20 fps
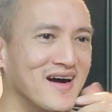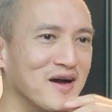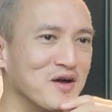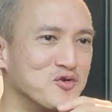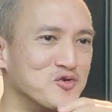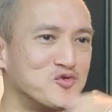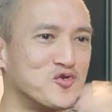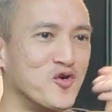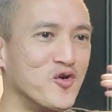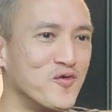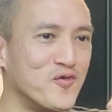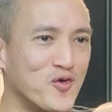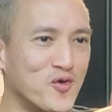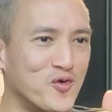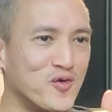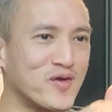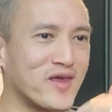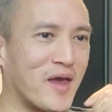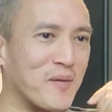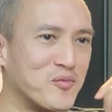drove
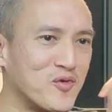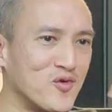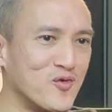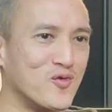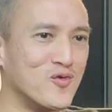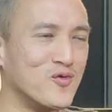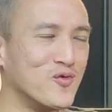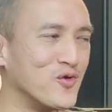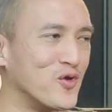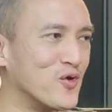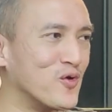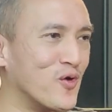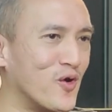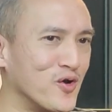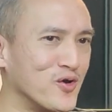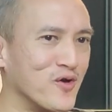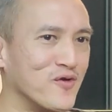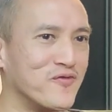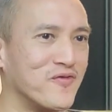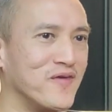you, kept you, on
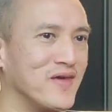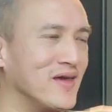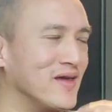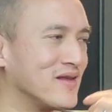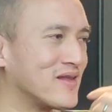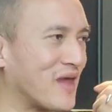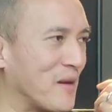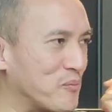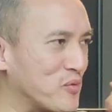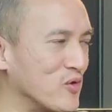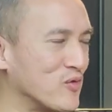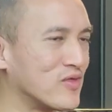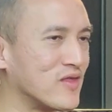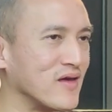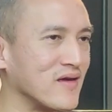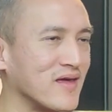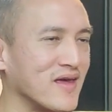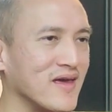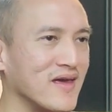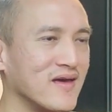your feet, kept you
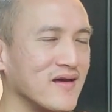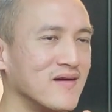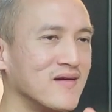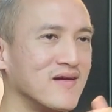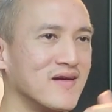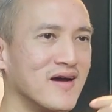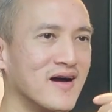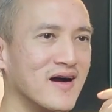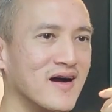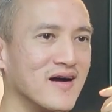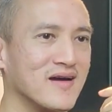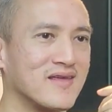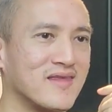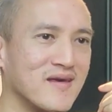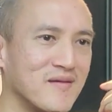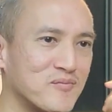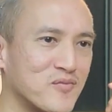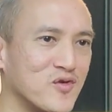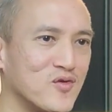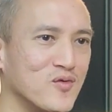thinking,
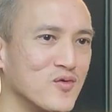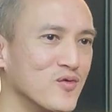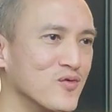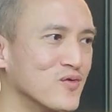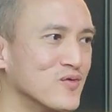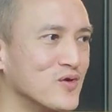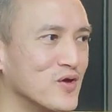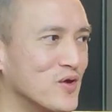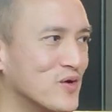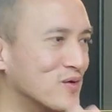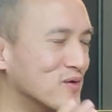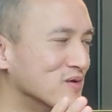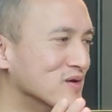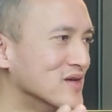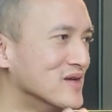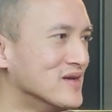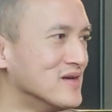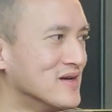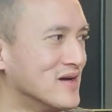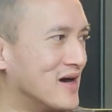kept you,
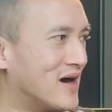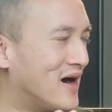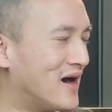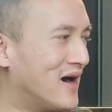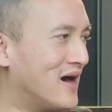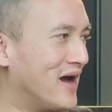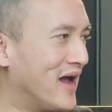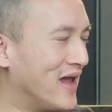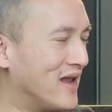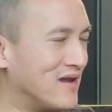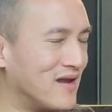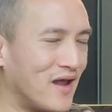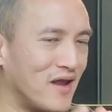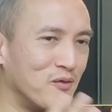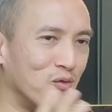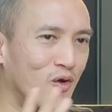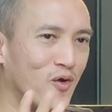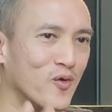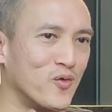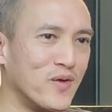and
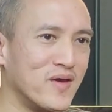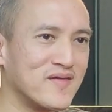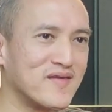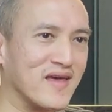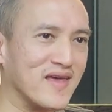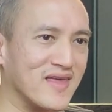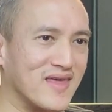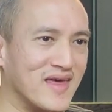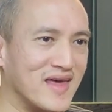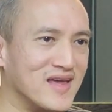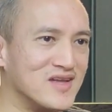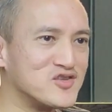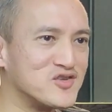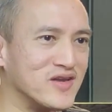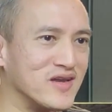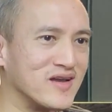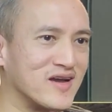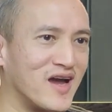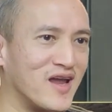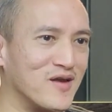always engaged
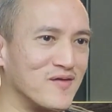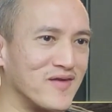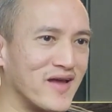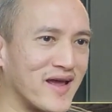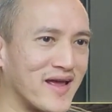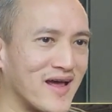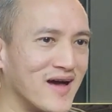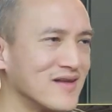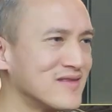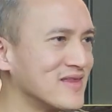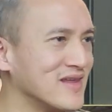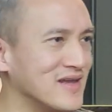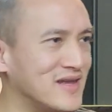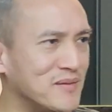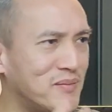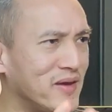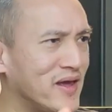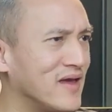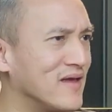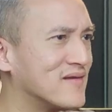in kind of like healthy
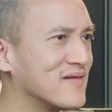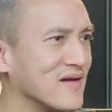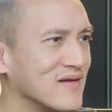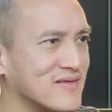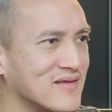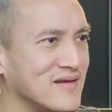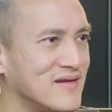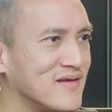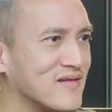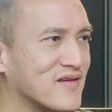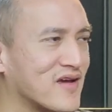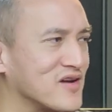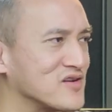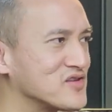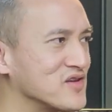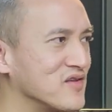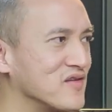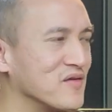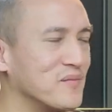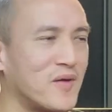debates, healthy
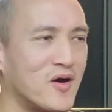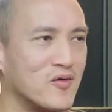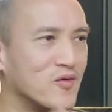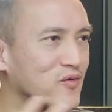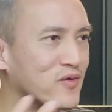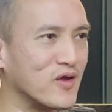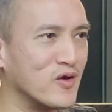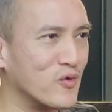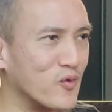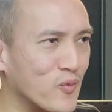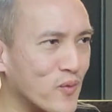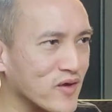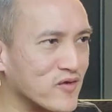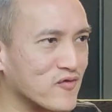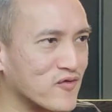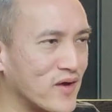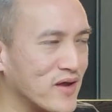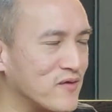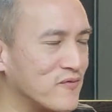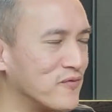discussions about, okay, look,
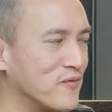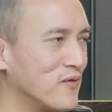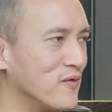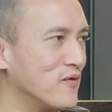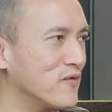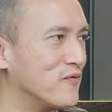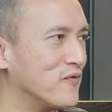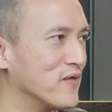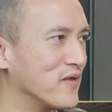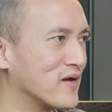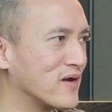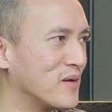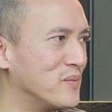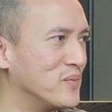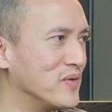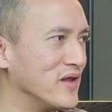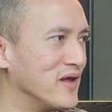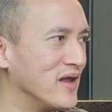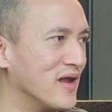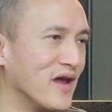what's right for the
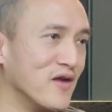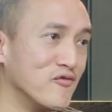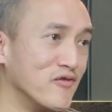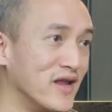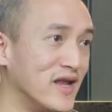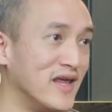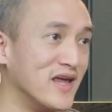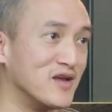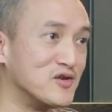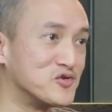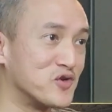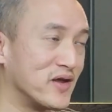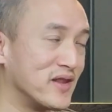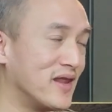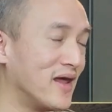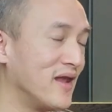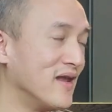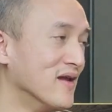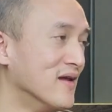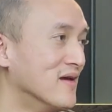company. And I really enjoyed
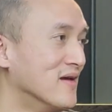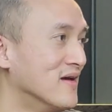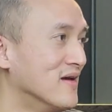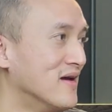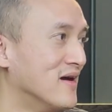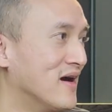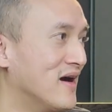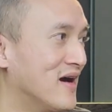that, and